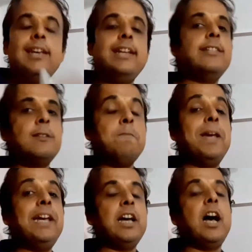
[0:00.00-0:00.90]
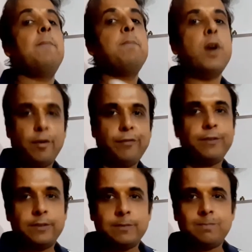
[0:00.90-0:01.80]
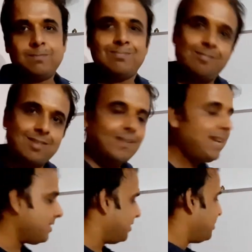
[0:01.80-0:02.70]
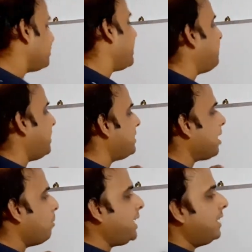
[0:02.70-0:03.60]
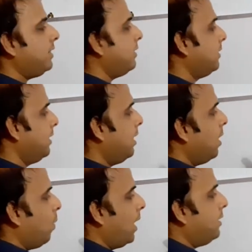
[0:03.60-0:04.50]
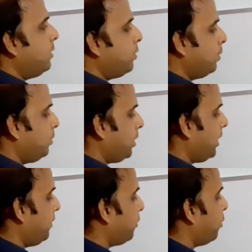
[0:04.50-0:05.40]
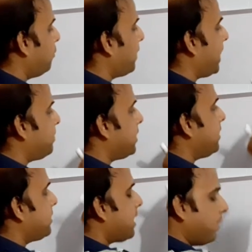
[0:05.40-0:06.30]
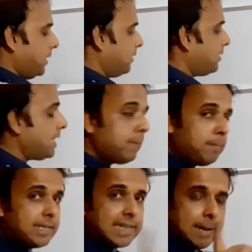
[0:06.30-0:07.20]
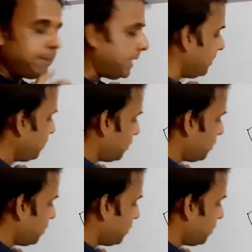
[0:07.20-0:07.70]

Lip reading: is made up of, right? So that means how many are there? 1, 2, 3, 4, 5, 6, 7. 7 means heptane, so